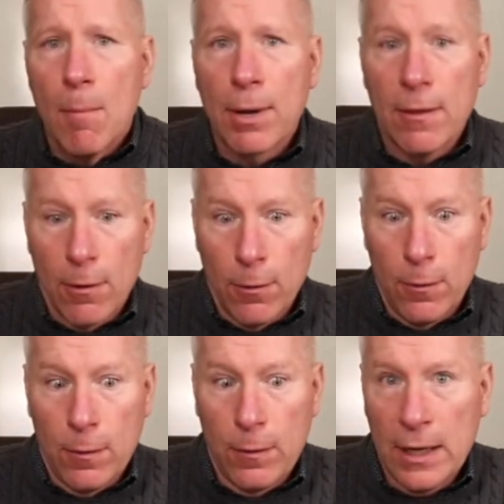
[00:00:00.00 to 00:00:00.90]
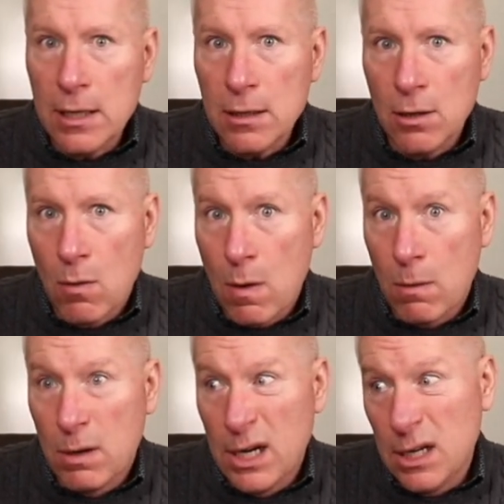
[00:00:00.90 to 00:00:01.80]
but they didn't know
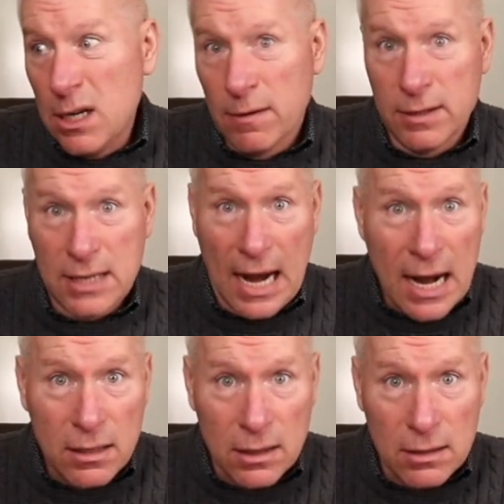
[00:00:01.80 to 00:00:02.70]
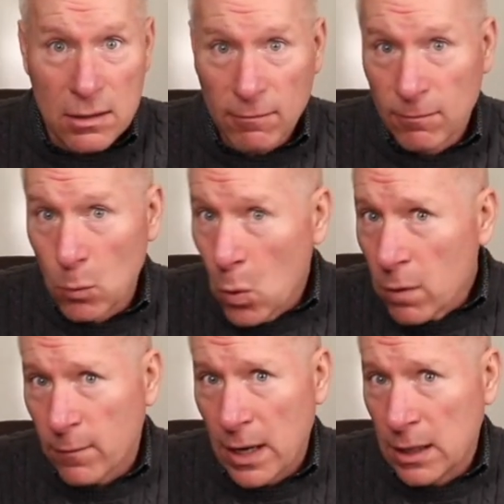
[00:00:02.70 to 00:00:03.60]
any of the tactics of
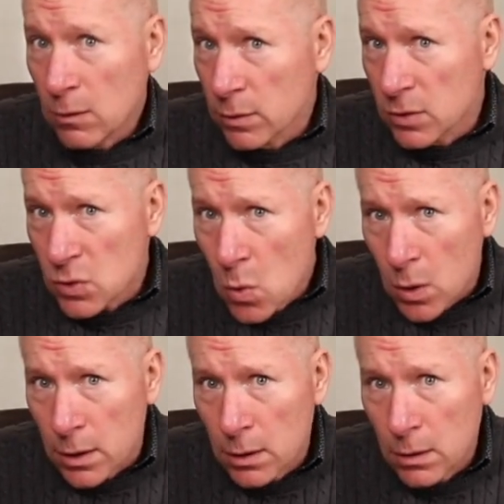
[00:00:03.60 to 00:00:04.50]
warfighting with a sword.